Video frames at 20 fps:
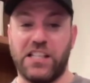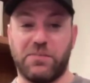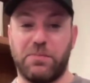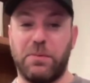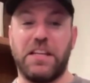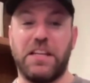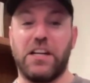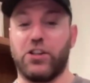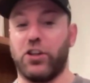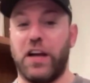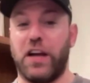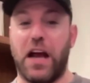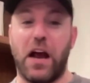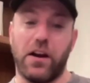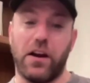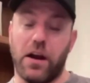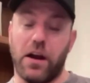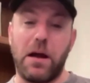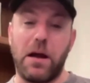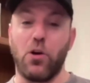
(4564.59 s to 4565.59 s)
I spit that shit
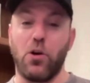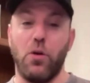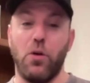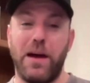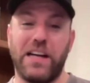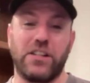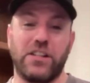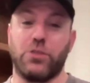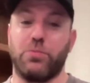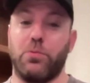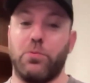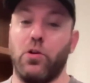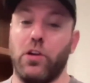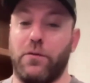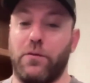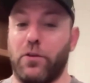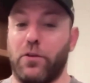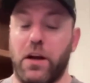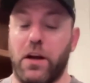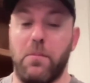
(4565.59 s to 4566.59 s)
out and I'm not going back to
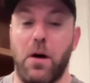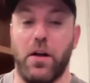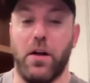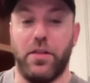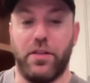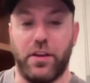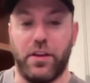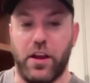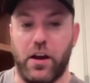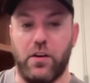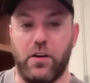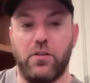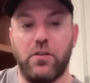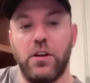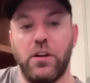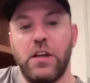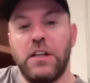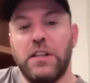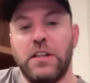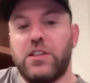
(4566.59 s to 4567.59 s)
Chipotle for like a month.
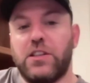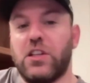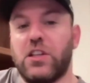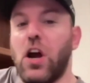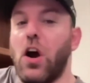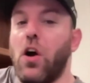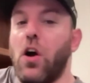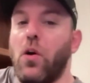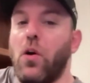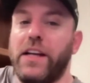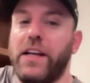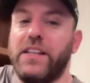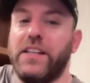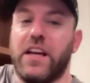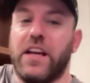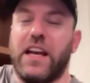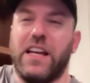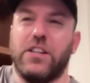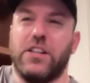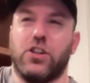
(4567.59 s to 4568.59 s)
So it's
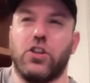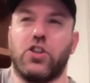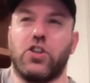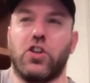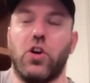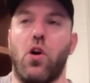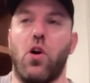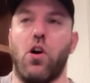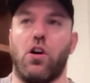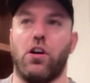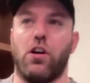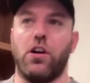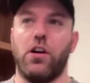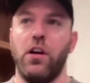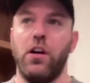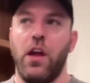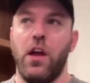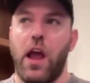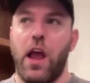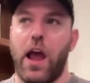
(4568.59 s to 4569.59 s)
like, it's just so
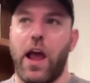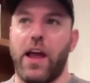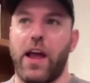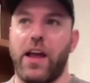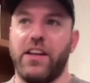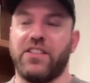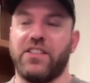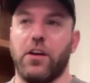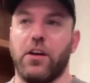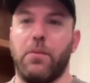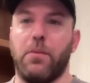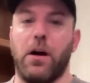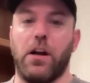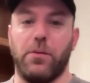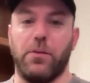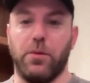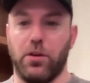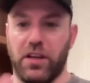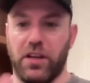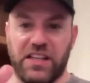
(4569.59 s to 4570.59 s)
hard as a
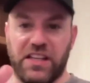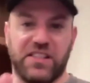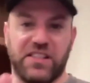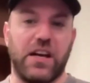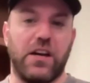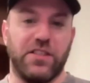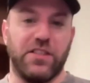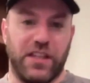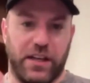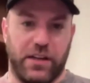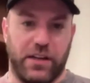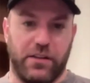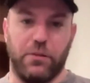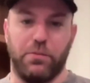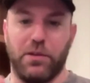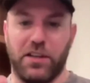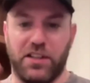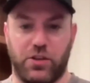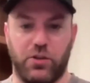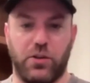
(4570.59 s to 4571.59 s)
bodybuilder. Like, it sounds like the
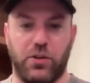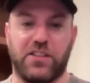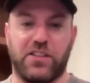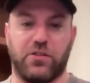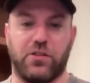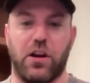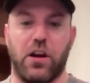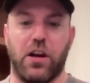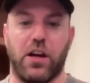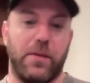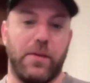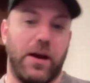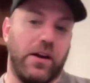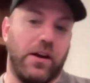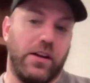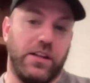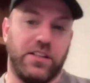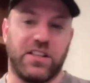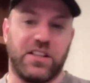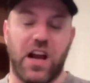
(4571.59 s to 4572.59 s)
place you guys are talking
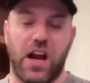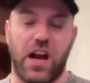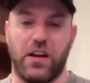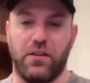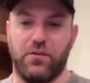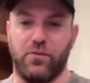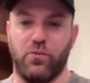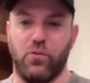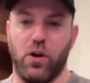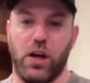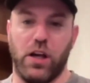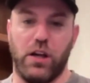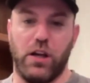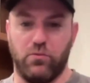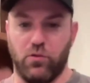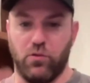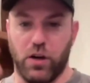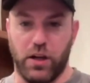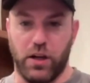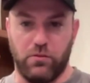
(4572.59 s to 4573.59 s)
about is kind of
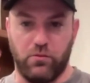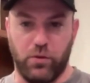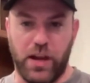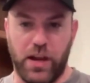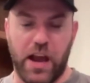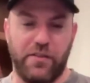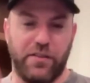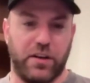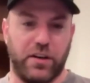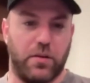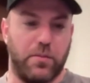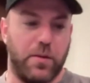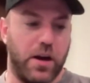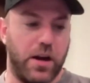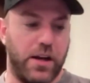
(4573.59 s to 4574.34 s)
what we have in our